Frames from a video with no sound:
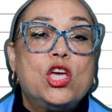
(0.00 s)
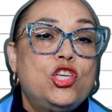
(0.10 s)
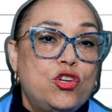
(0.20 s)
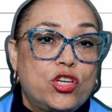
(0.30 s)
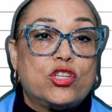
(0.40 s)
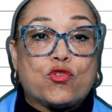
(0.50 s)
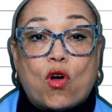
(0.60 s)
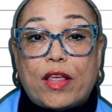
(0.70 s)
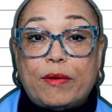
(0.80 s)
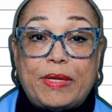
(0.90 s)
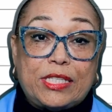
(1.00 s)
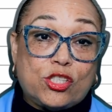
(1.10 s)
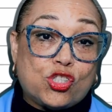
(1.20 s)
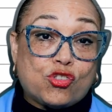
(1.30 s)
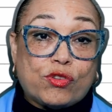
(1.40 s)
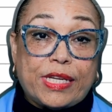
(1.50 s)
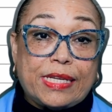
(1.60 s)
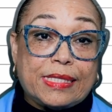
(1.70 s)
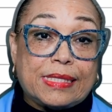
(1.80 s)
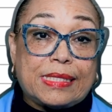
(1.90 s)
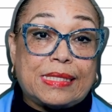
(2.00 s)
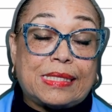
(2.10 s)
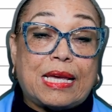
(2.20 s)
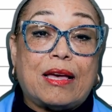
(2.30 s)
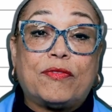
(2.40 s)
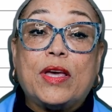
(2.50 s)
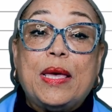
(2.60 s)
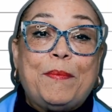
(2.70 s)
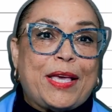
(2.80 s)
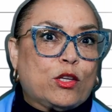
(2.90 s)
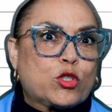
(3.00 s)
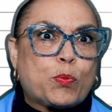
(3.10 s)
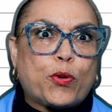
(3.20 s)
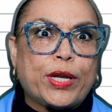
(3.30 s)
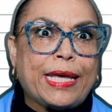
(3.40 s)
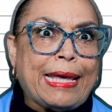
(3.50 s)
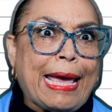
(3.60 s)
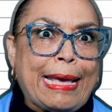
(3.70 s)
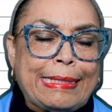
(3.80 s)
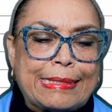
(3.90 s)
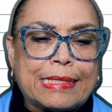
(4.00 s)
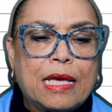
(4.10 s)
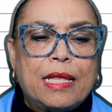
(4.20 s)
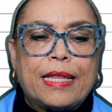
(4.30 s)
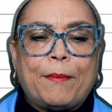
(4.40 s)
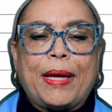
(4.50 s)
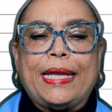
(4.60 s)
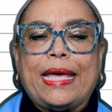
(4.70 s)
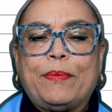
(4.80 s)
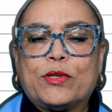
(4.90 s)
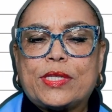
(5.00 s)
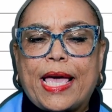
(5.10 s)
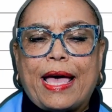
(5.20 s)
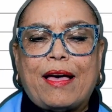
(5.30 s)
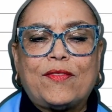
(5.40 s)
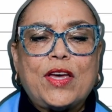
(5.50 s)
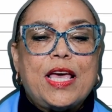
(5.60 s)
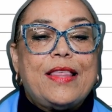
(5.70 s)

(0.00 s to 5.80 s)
You can draw them into strings and stuff, make those pretty gates that my neighbors have.